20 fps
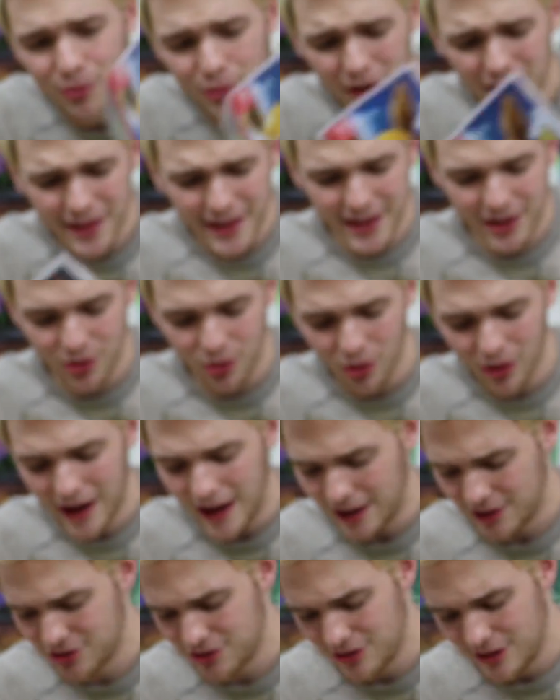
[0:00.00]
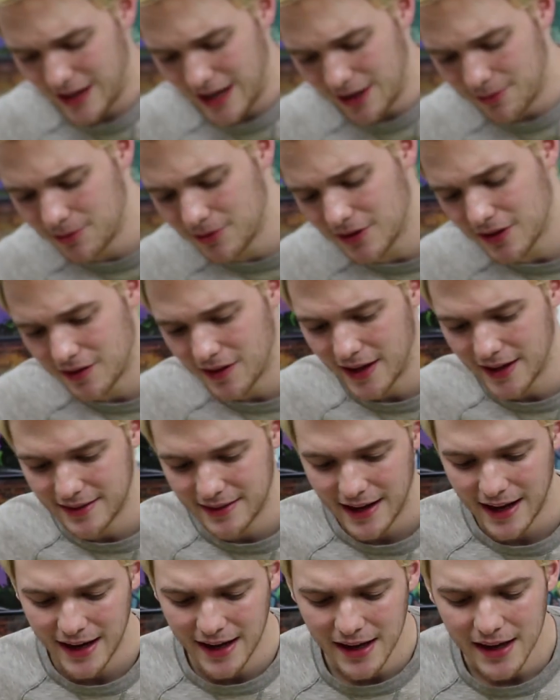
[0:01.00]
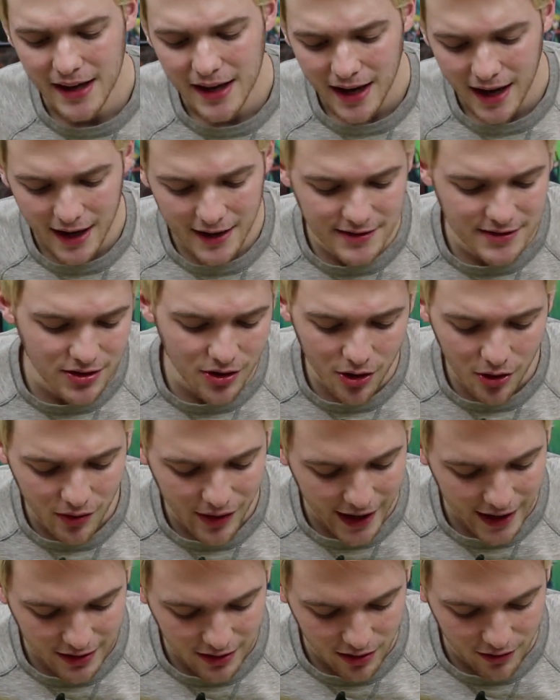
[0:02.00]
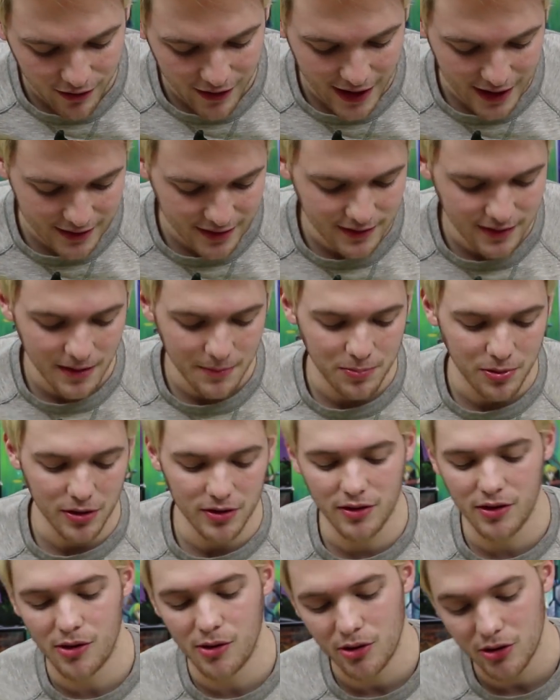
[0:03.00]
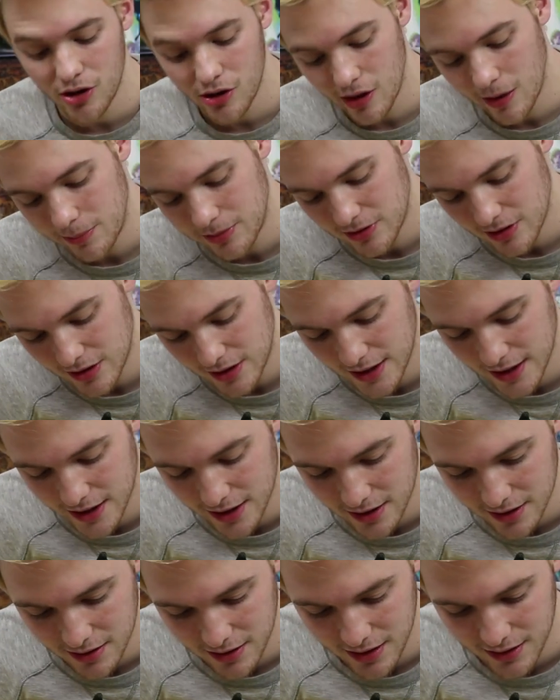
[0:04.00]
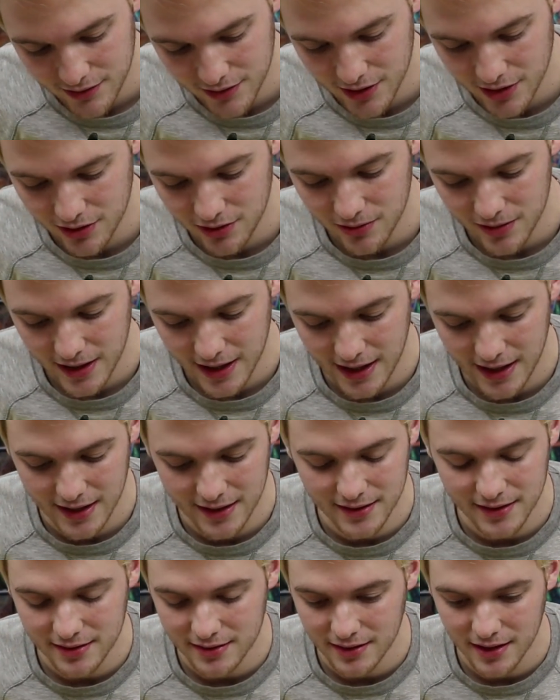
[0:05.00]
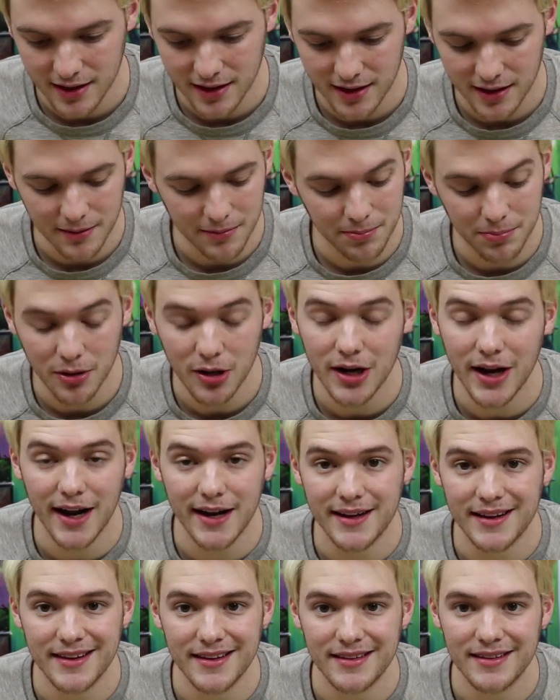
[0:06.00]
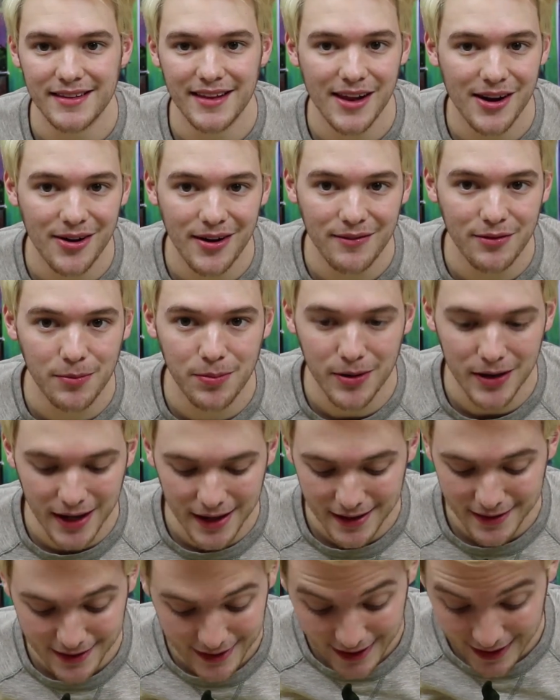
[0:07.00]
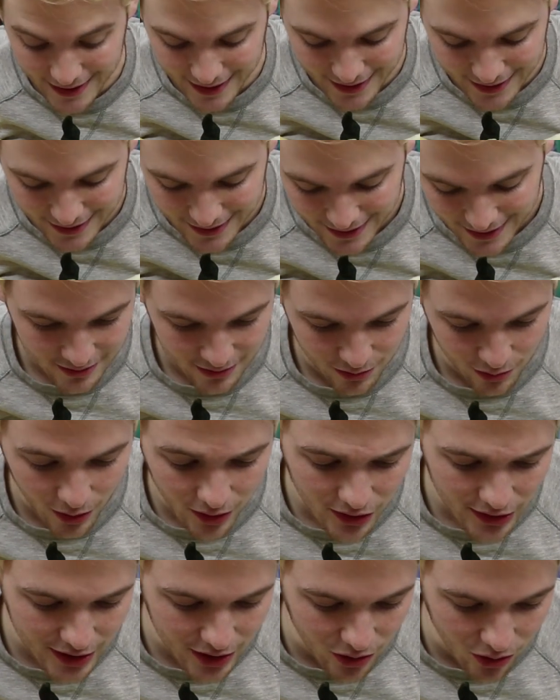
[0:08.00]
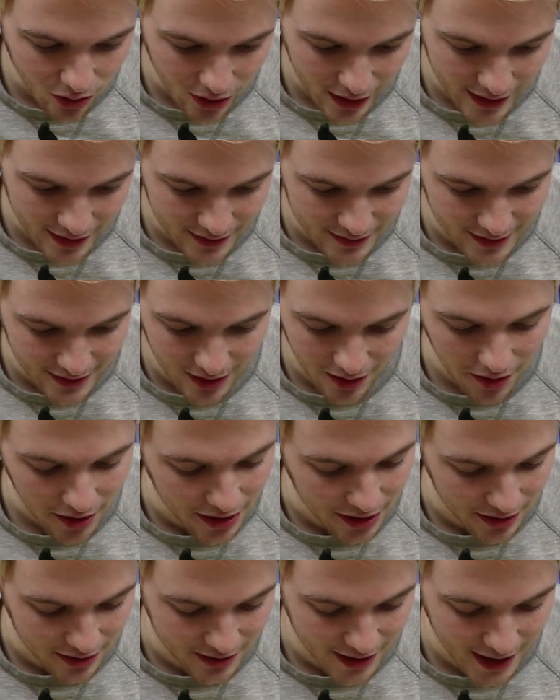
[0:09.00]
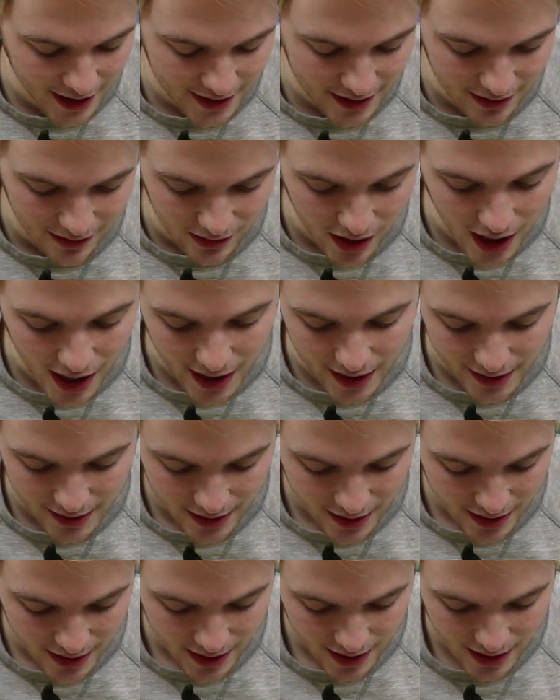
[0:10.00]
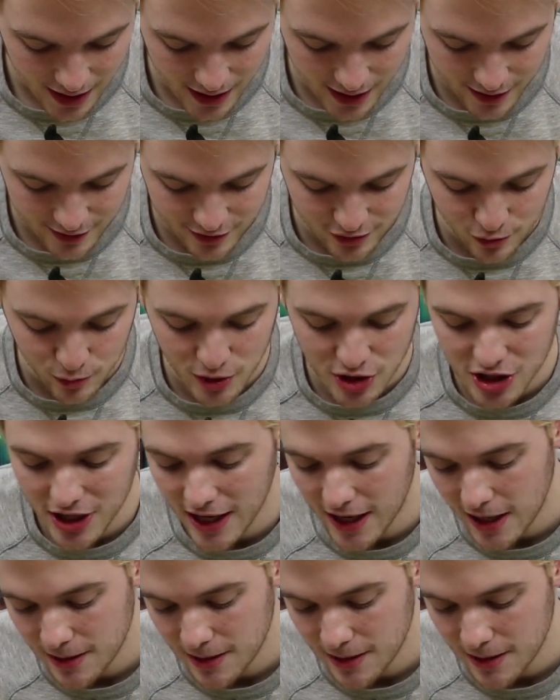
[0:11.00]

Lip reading: Really cool, actually. I really like that. I still don't like the fact that they put little clips in here, even though you can't they don't ever put anything in it. Really cool interior, not gonna lie. Switch